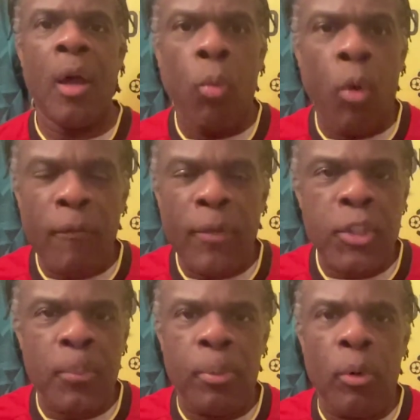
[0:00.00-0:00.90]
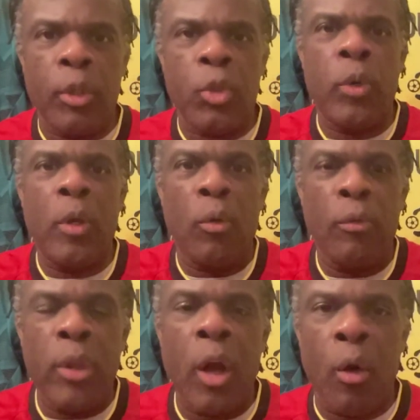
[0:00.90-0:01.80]
Watford supporters, we all
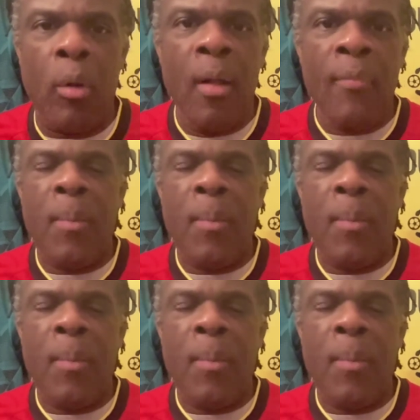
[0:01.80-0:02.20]
know